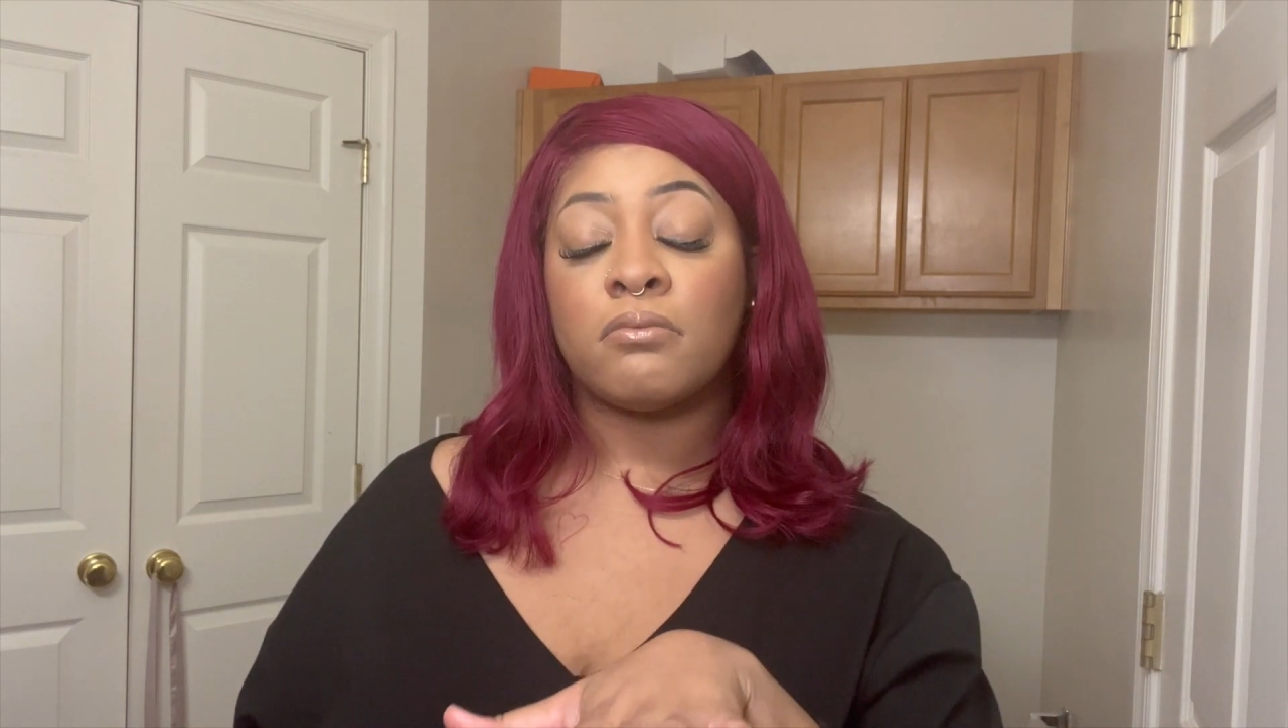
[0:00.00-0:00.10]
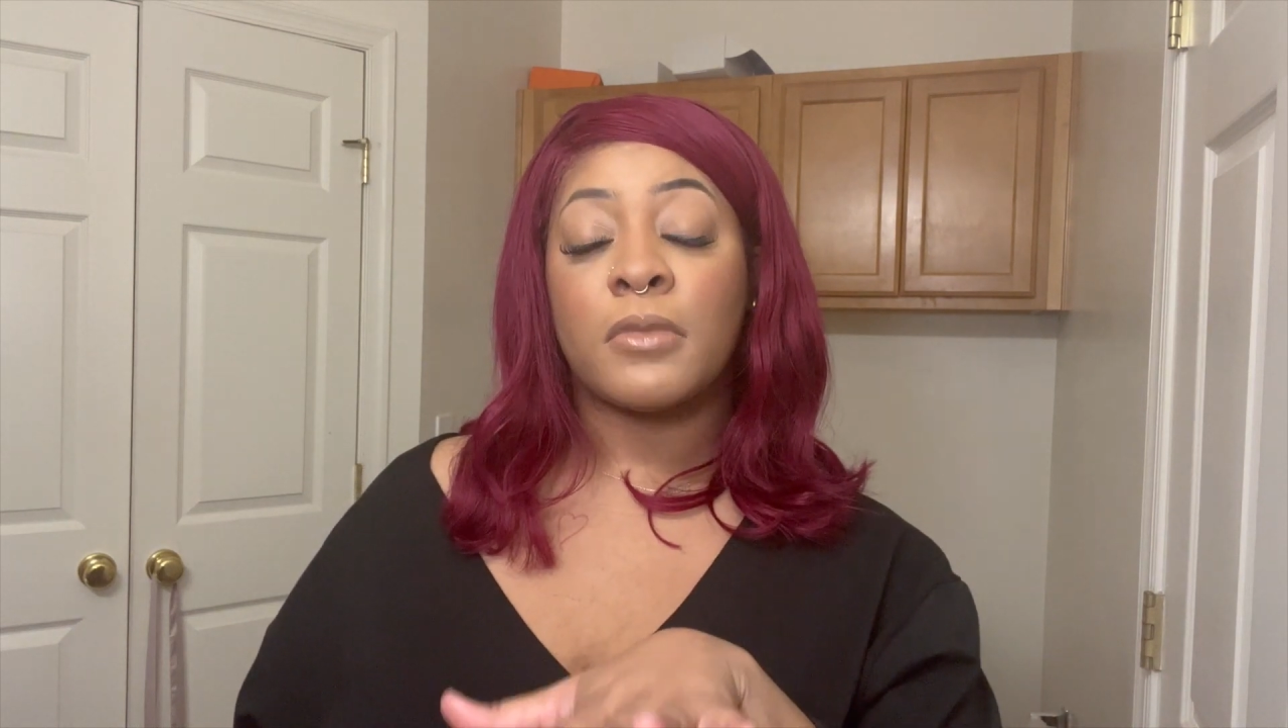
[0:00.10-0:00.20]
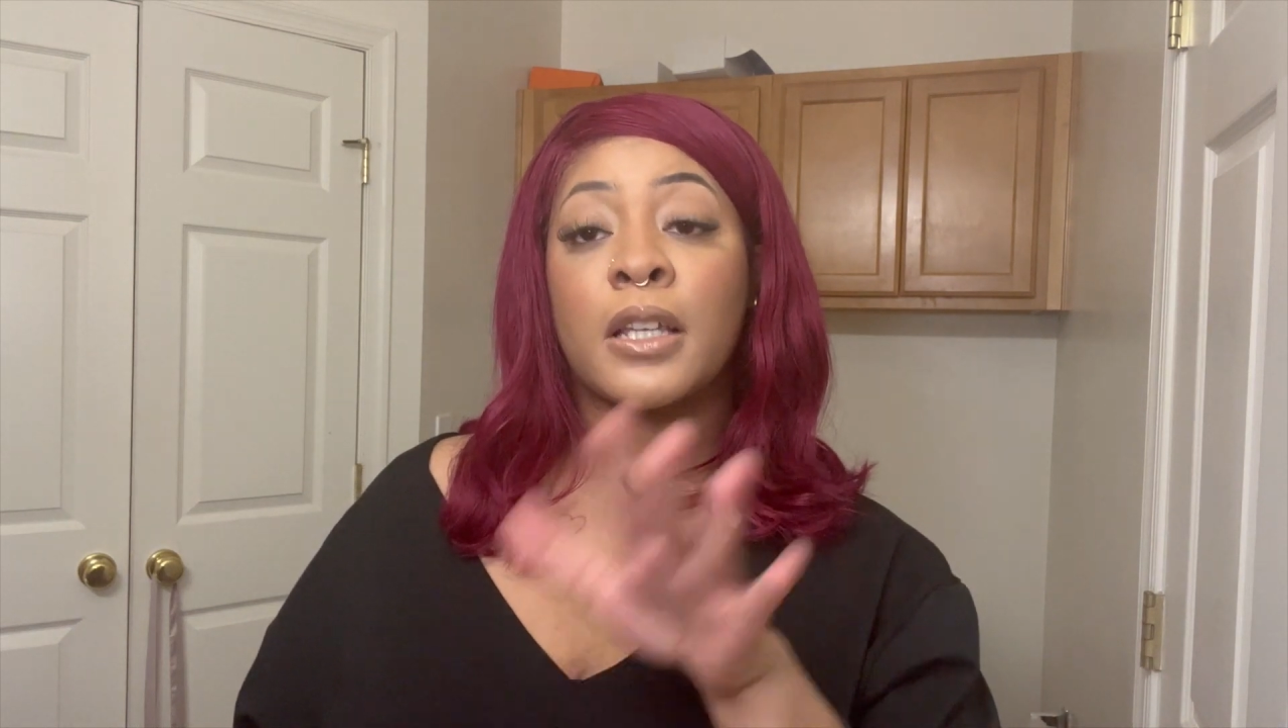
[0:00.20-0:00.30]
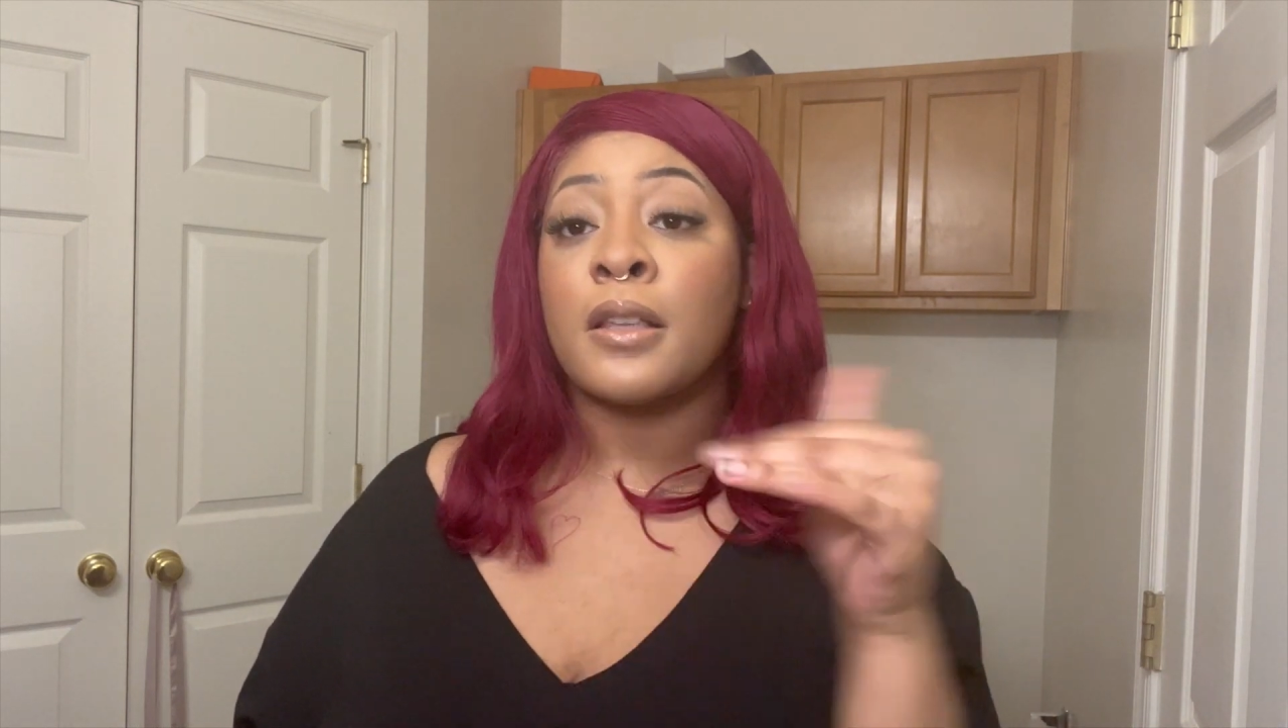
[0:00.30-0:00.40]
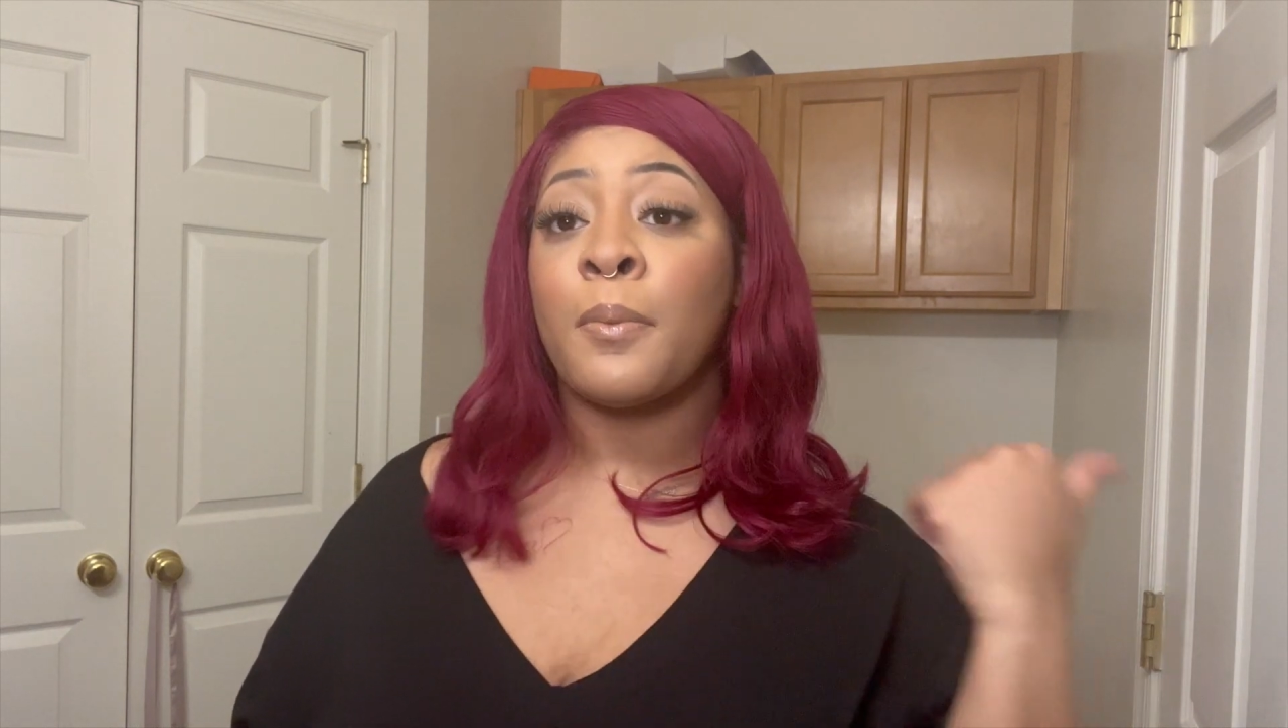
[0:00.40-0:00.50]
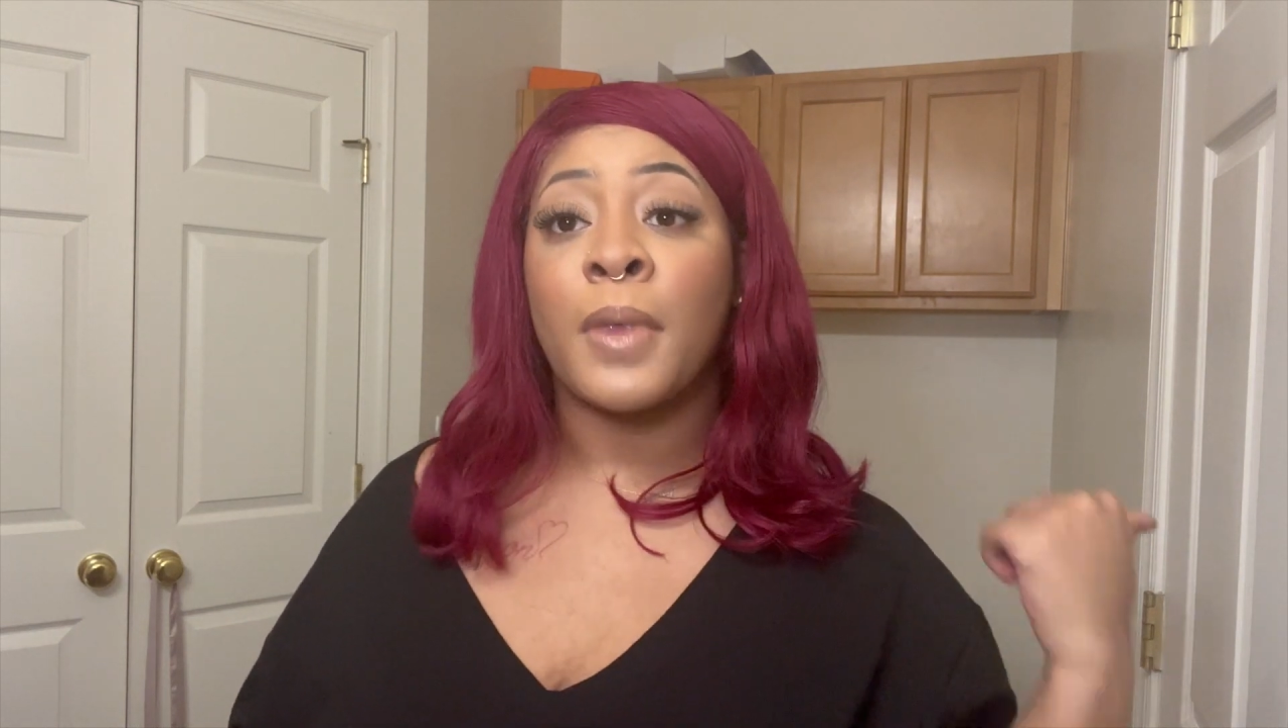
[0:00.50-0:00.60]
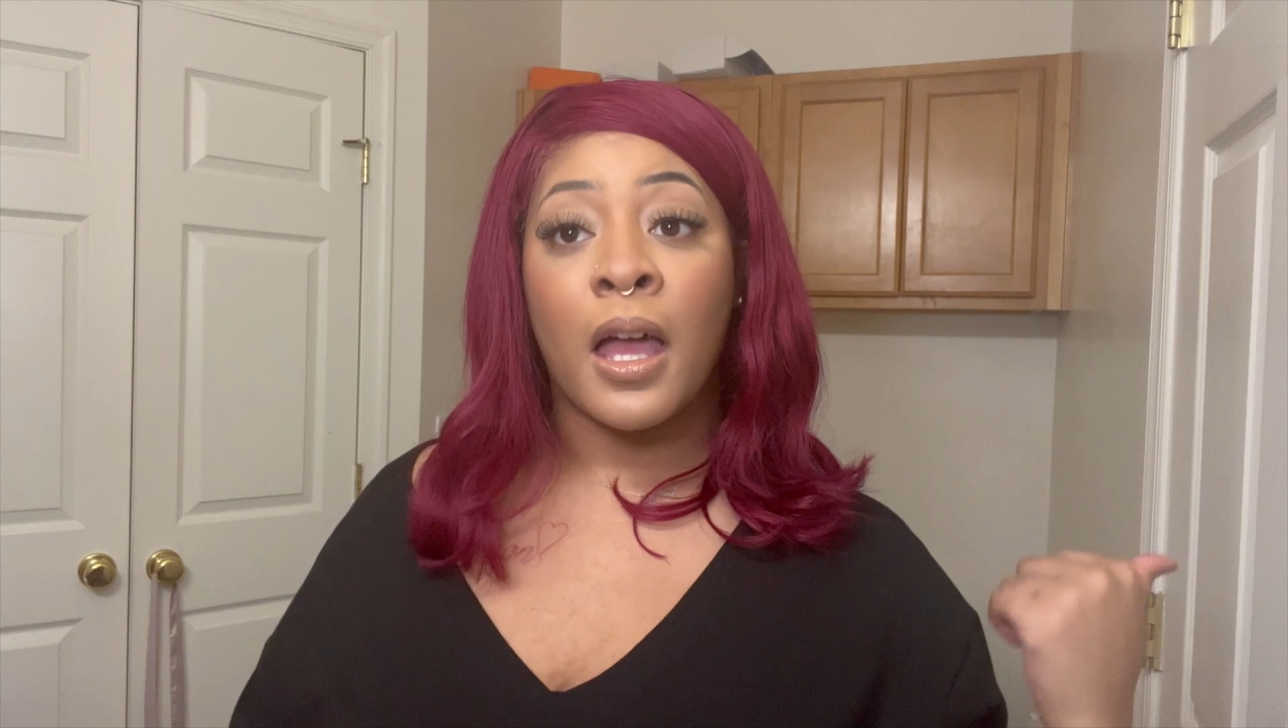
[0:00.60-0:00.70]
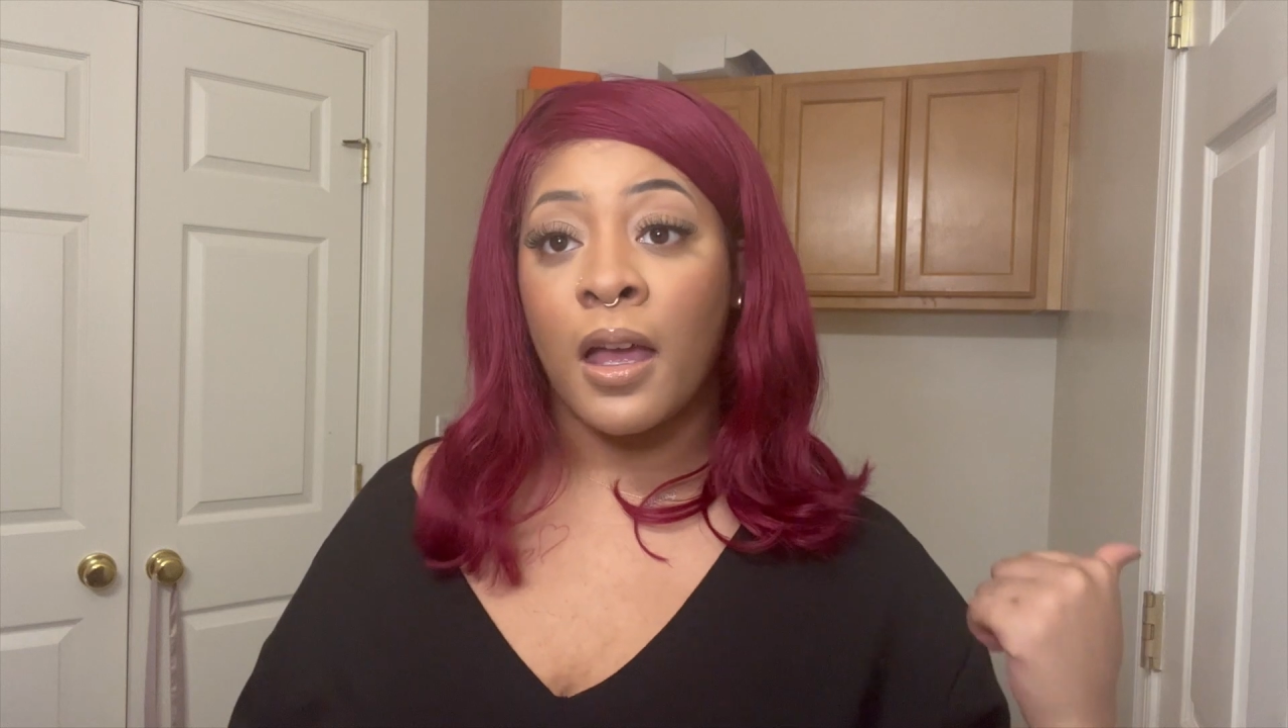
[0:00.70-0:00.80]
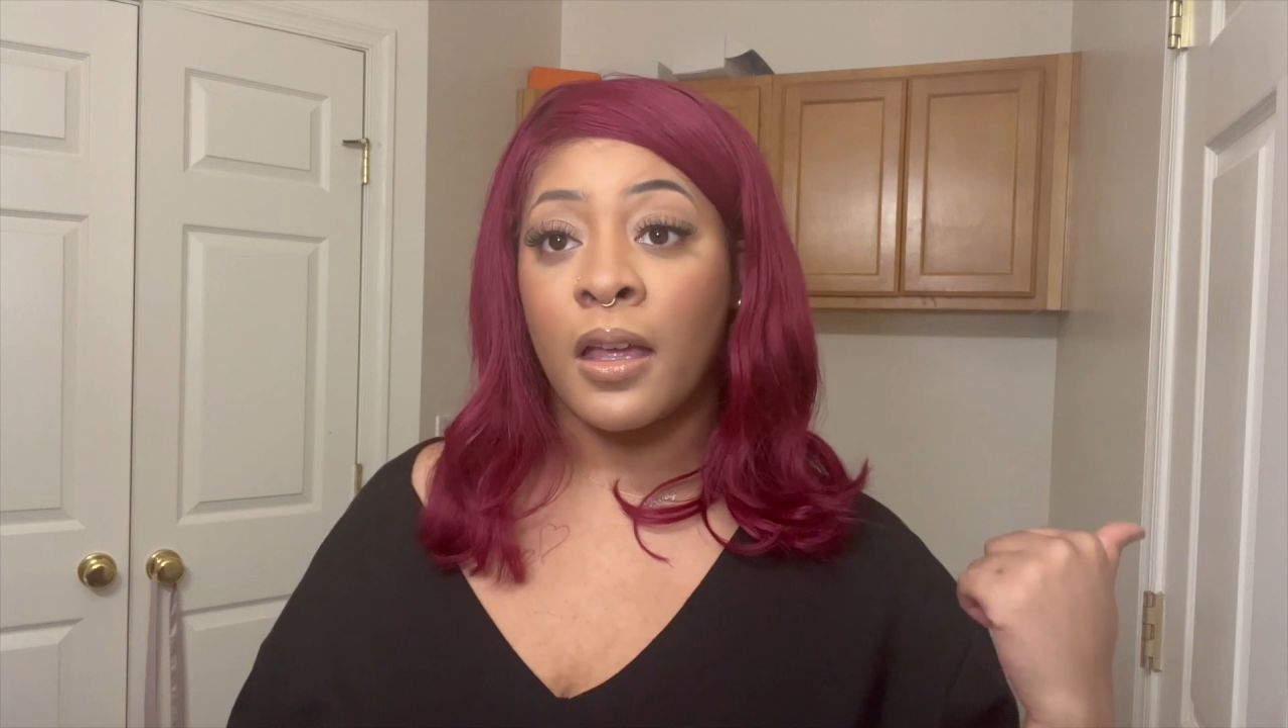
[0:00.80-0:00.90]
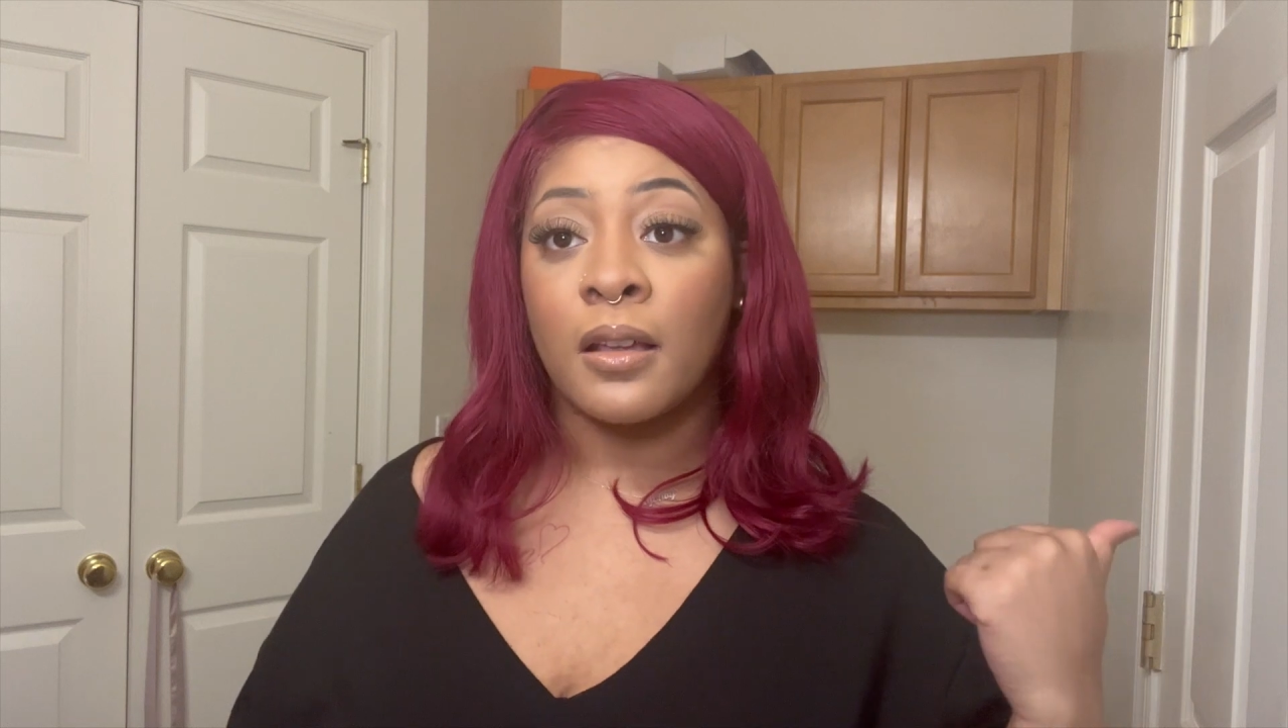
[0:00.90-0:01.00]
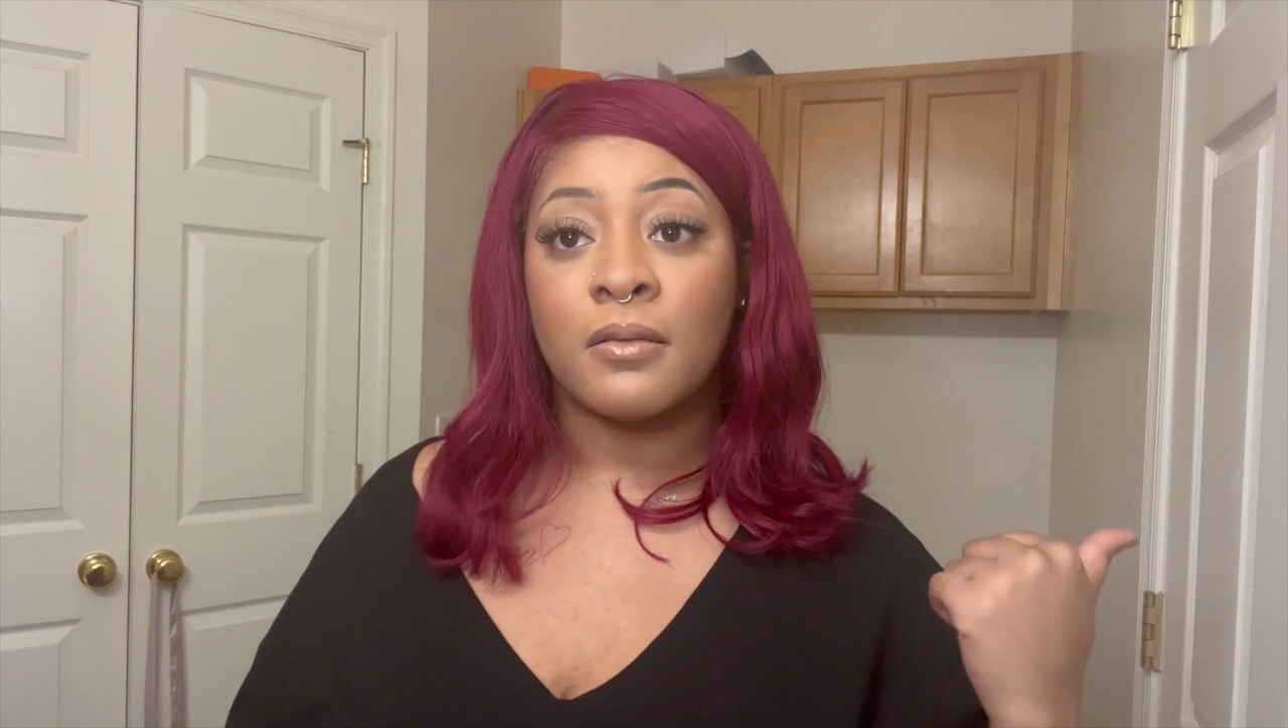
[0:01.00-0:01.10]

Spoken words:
Cause I'm not,